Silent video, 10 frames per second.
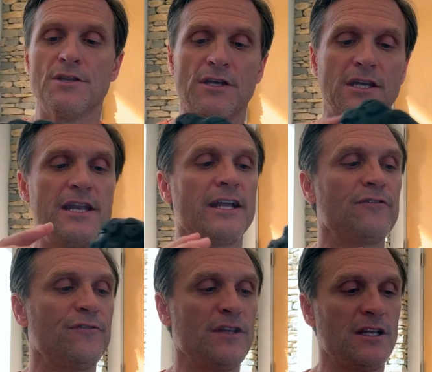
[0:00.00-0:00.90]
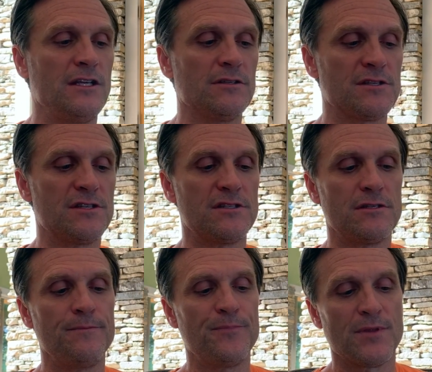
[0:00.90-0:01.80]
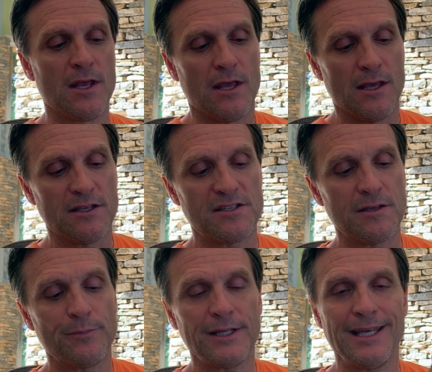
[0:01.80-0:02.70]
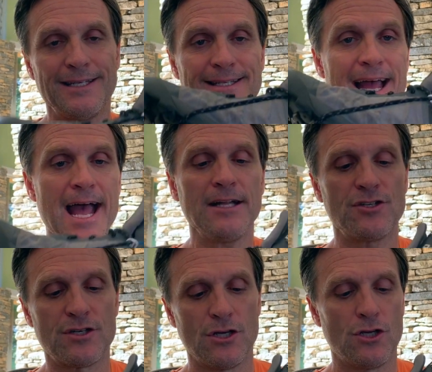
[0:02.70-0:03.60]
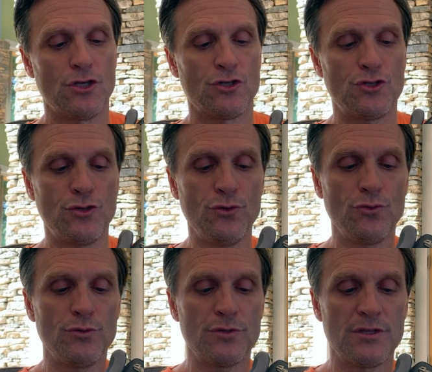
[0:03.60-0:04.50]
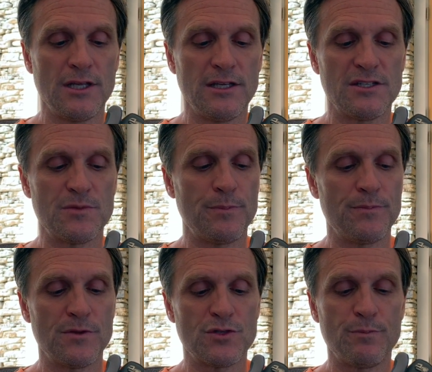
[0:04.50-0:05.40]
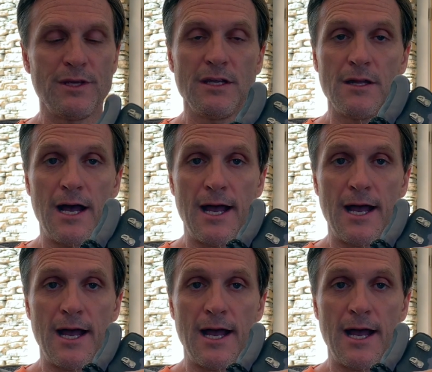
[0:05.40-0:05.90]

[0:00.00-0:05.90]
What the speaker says: The Connect Fit heel system is simply attached to the speed speed